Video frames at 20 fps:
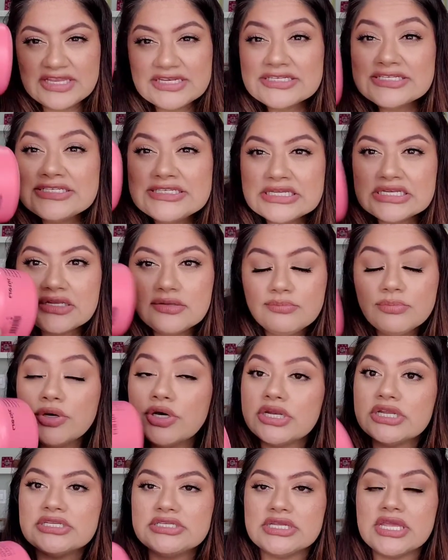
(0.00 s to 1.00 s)
I
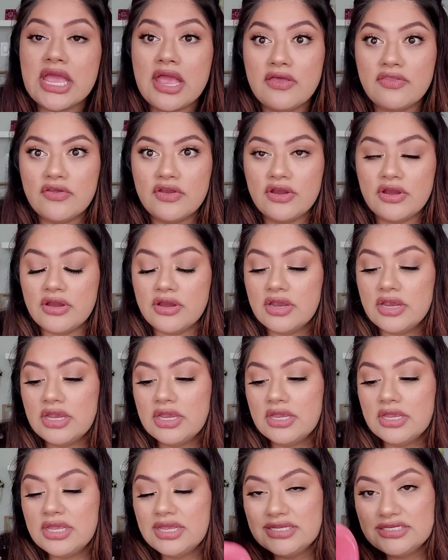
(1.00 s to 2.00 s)
didn't put it together
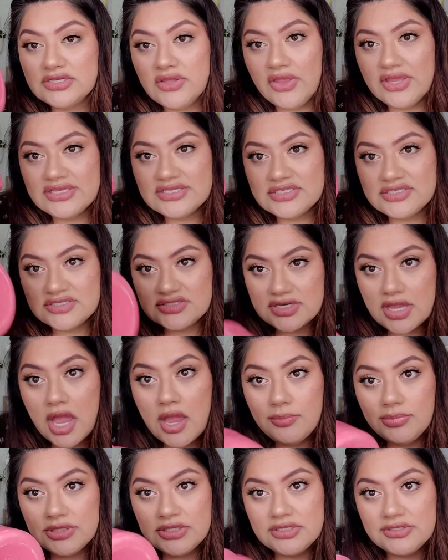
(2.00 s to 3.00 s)
until I
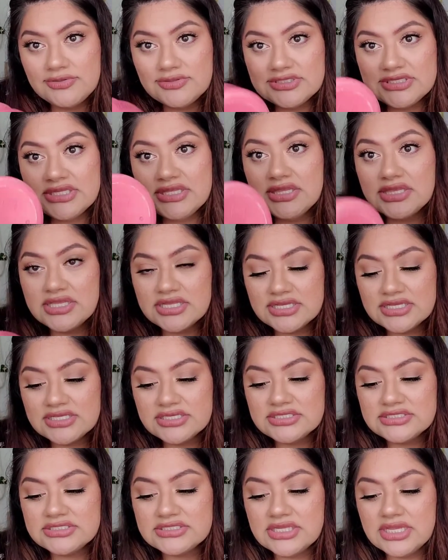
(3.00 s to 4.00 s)
stopped using
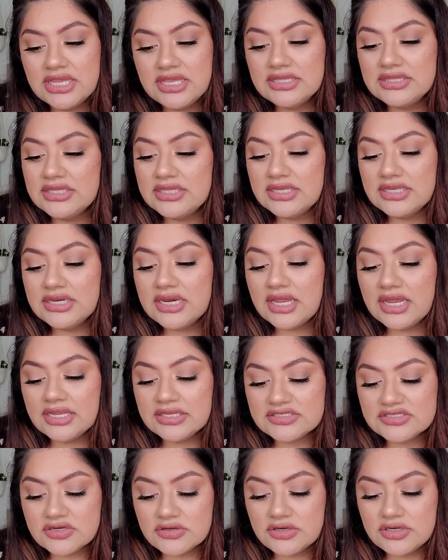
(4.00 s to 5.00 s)
this and then
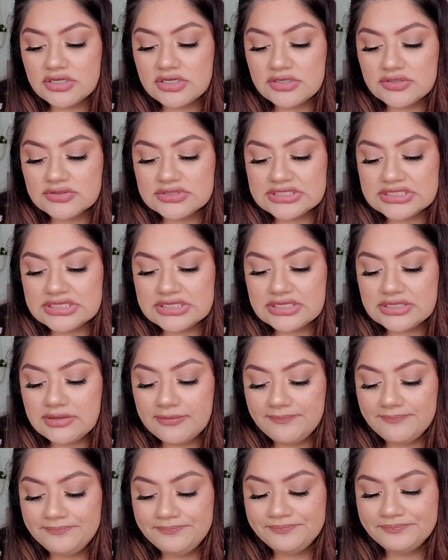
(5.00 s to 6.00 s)
I started
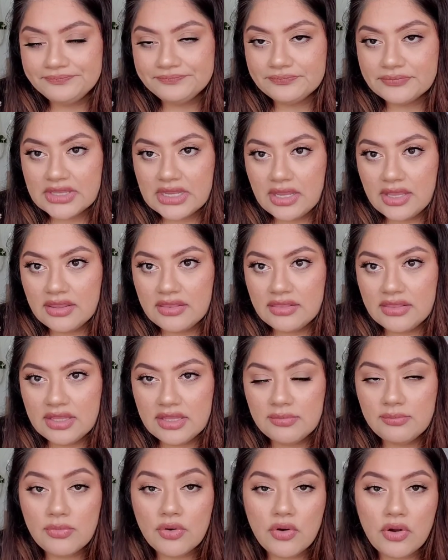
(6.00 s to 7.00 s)
using
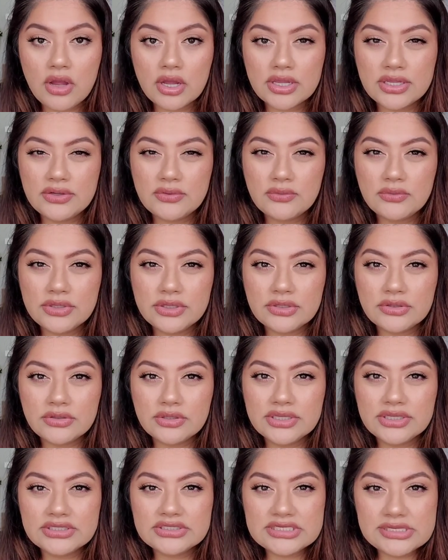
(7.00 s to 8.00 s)
the
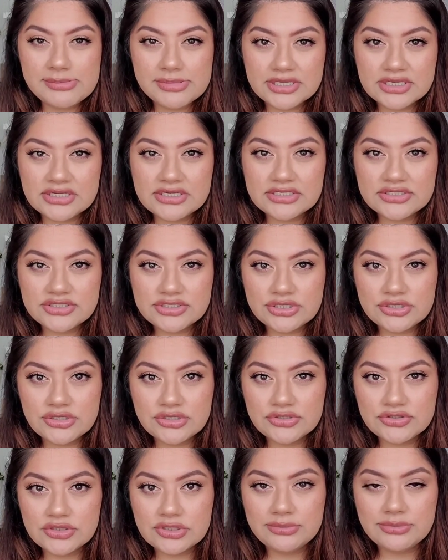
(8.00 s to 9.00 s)
Moroccanoil deep
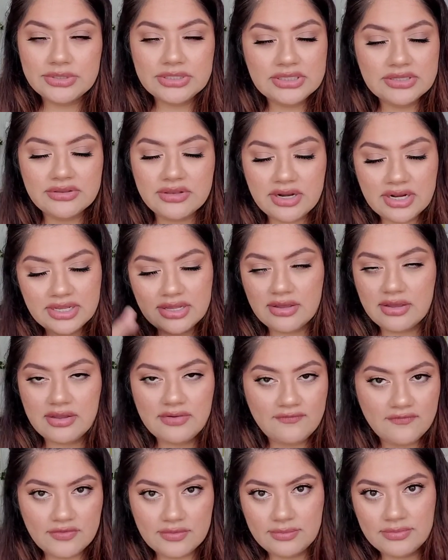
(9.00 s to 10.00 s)
conditioner treatment that I
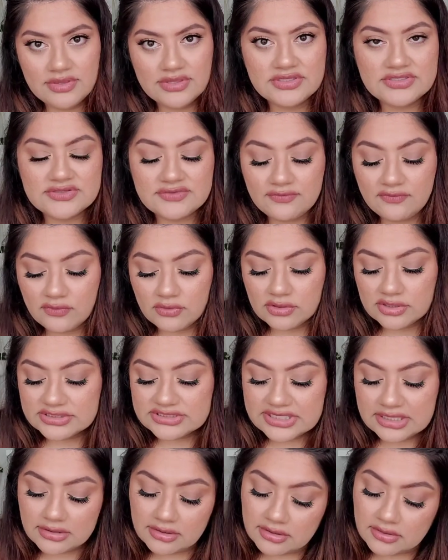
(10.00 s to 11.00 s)
got from the
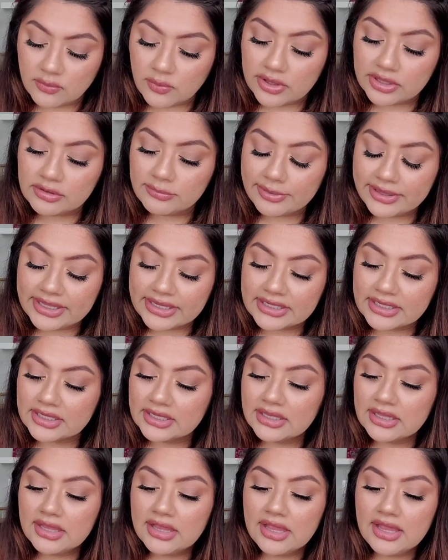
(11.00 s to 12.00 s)
Sephora sale a while
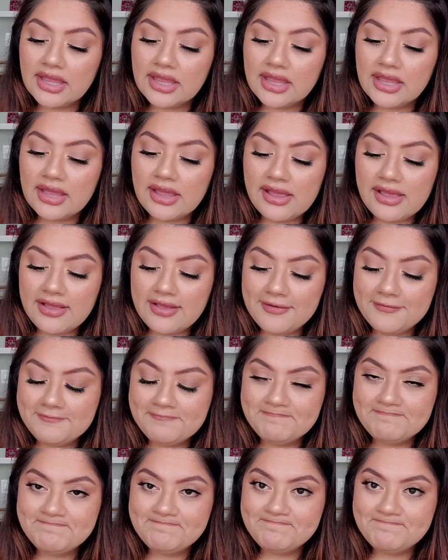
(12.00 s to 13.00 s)
back.
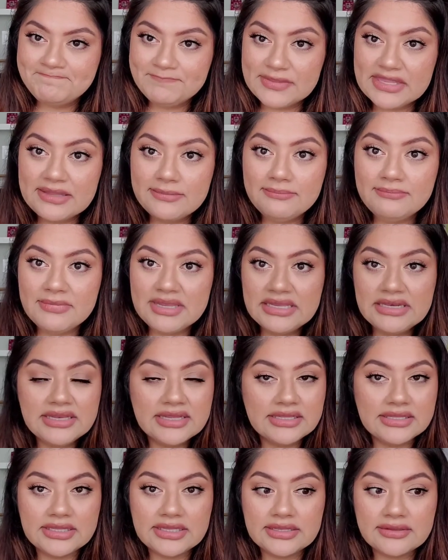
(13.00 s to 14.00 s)
Um,
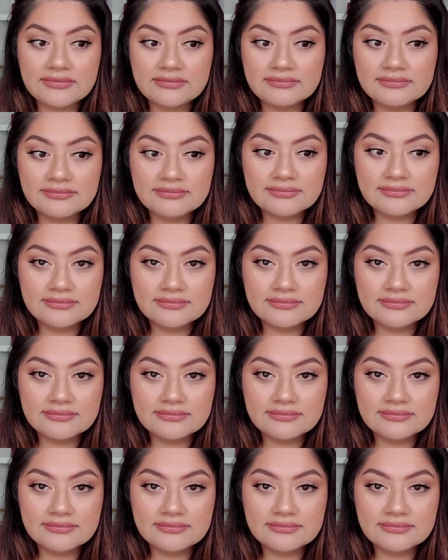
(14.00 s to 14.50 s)
immediately